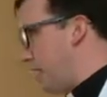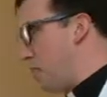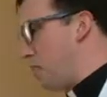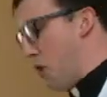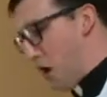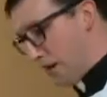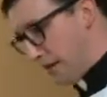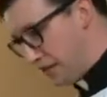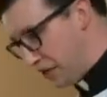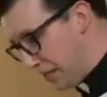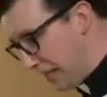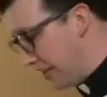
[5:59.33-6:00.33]
and
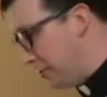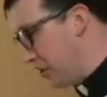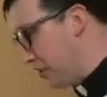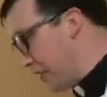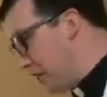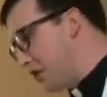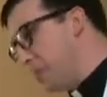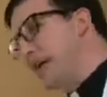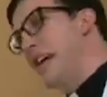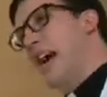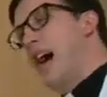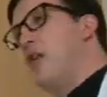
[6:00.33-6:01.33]
bondage in
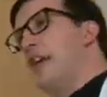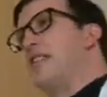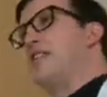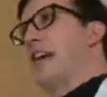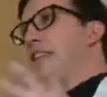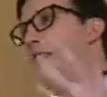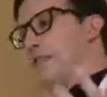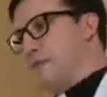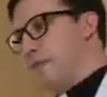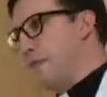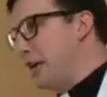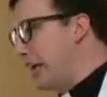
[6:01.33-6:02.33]
Egypt, how he set
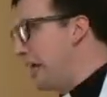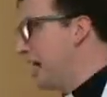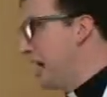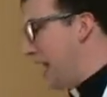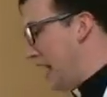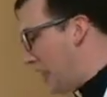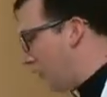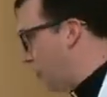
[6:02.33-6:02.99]
them free, and how